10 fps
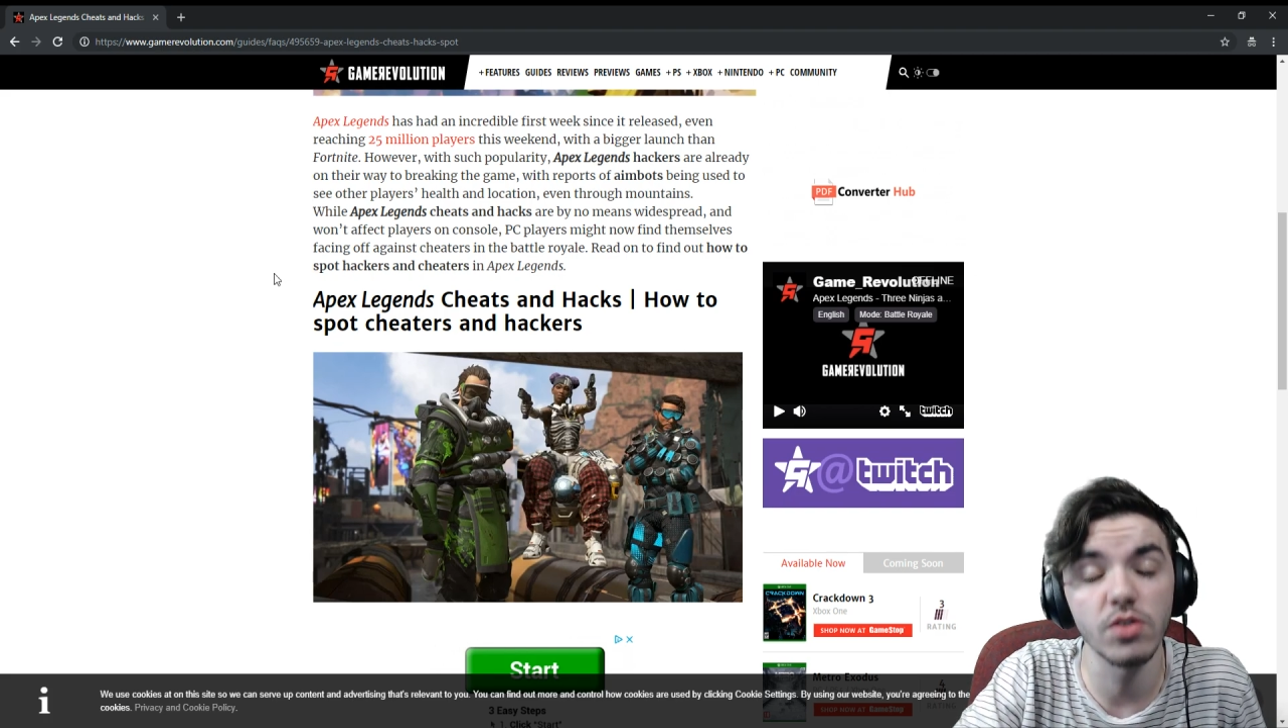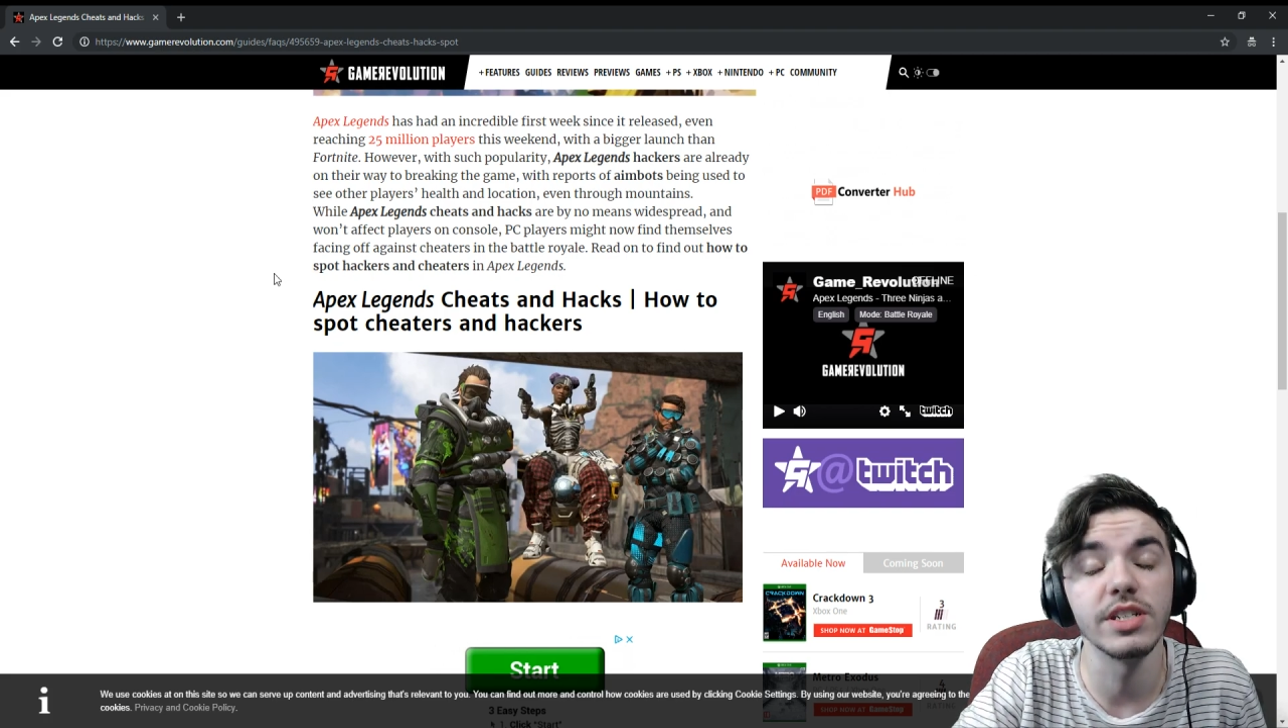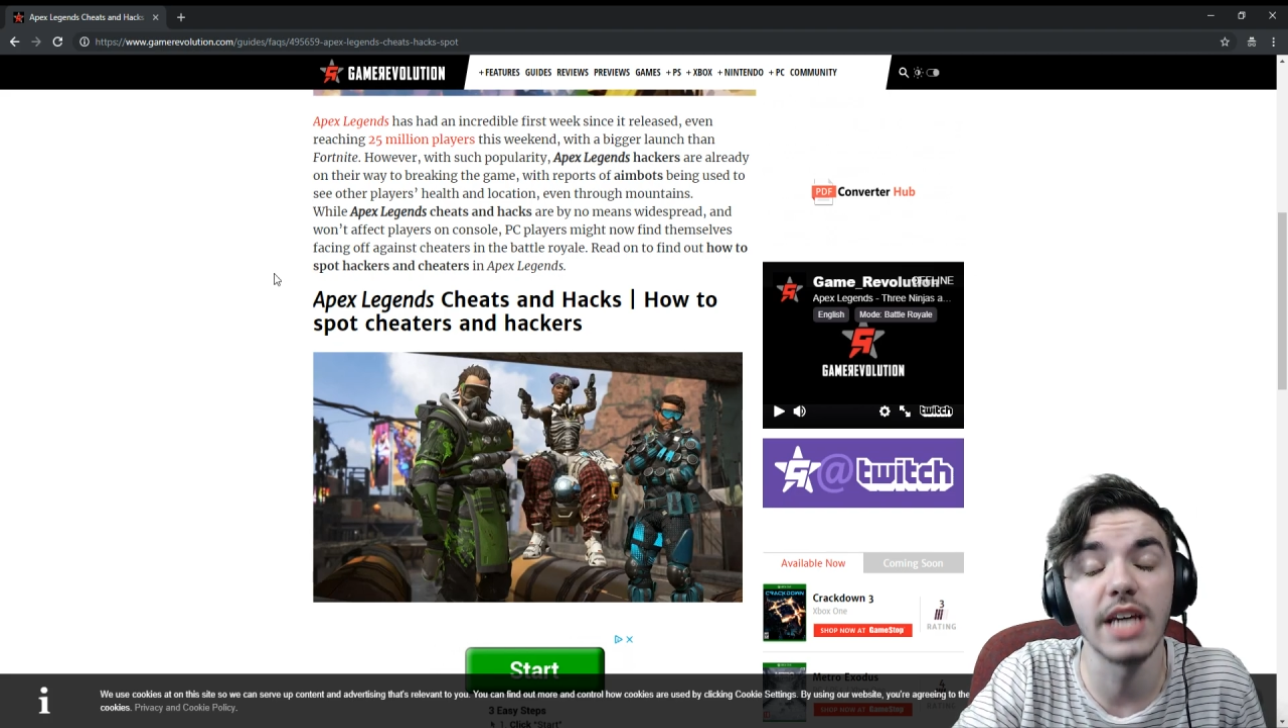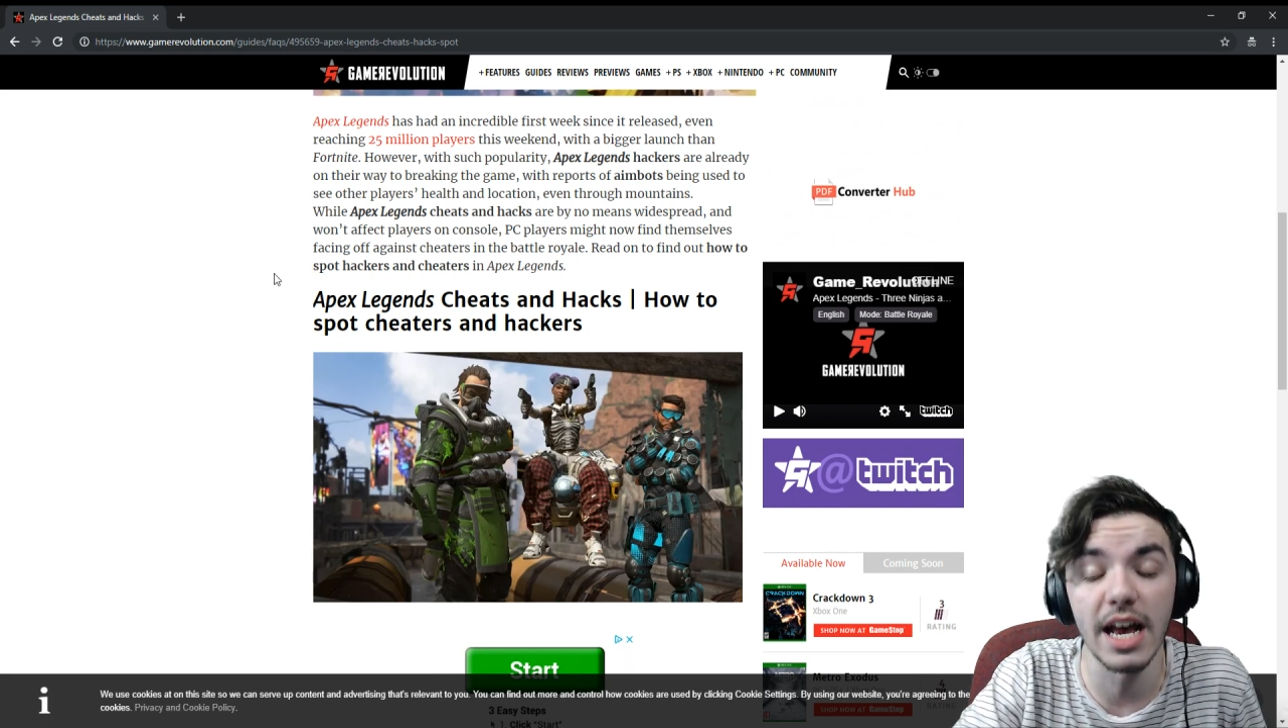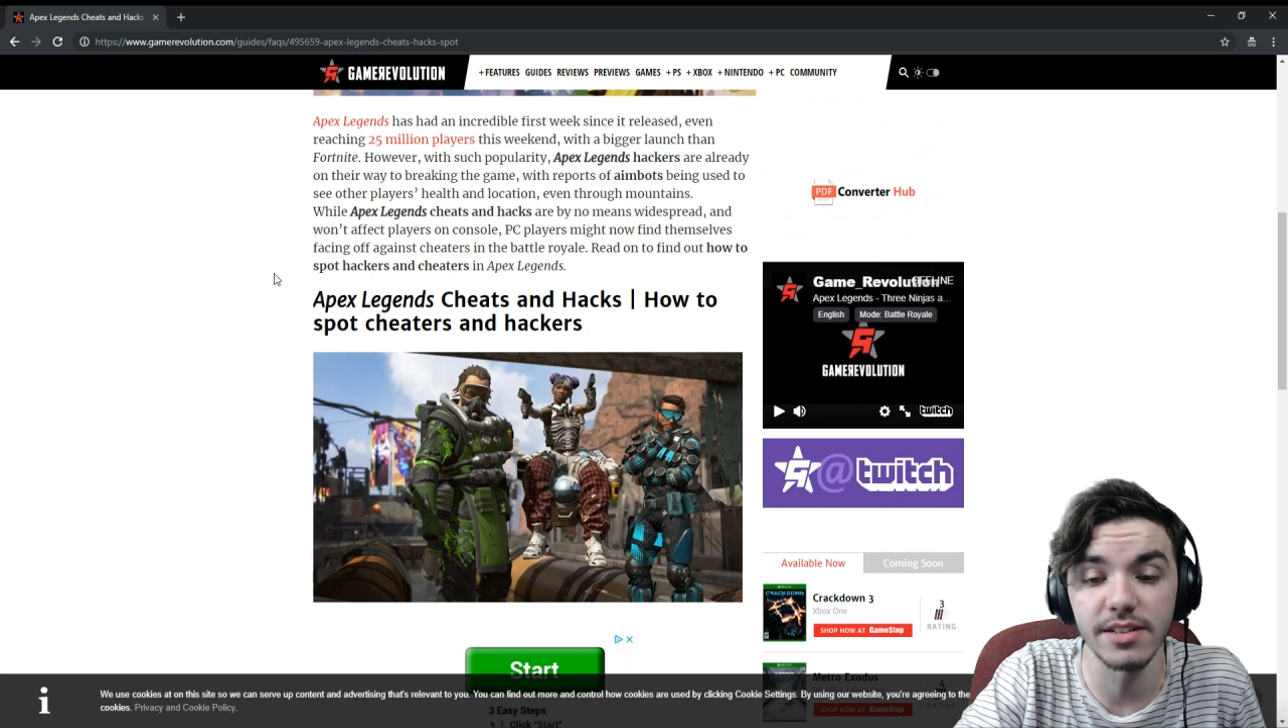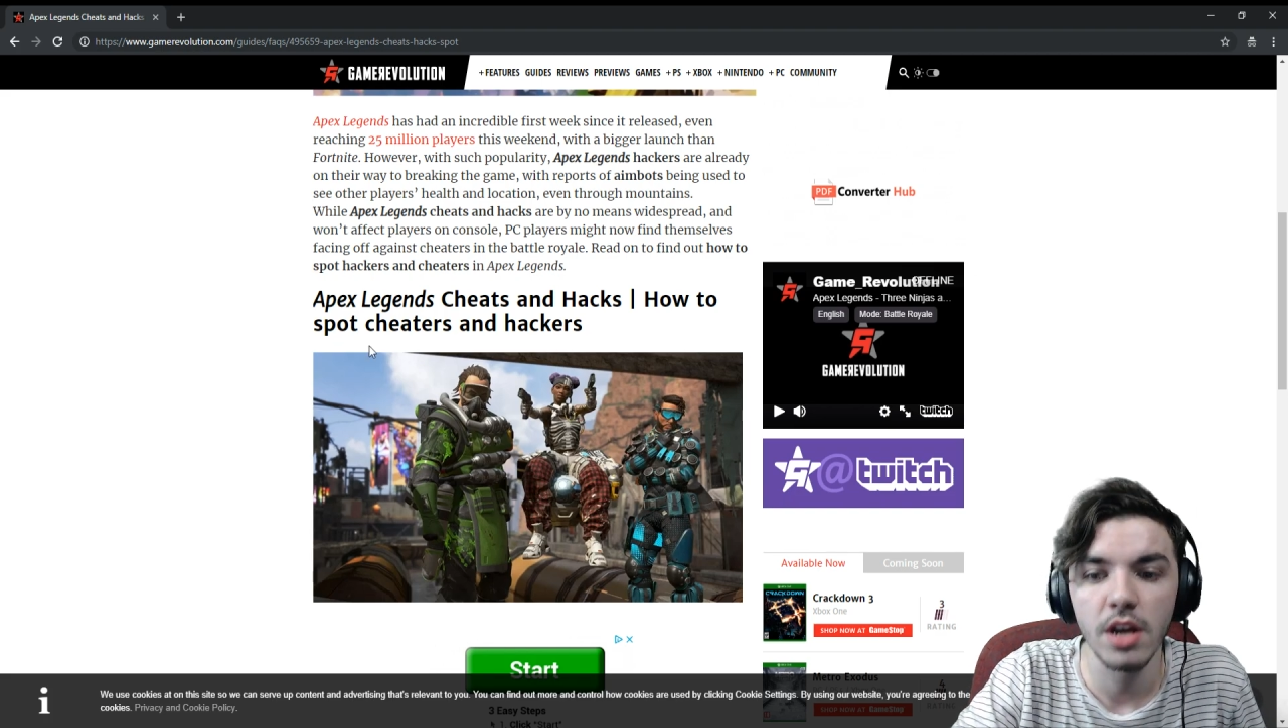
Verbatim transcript: Yes,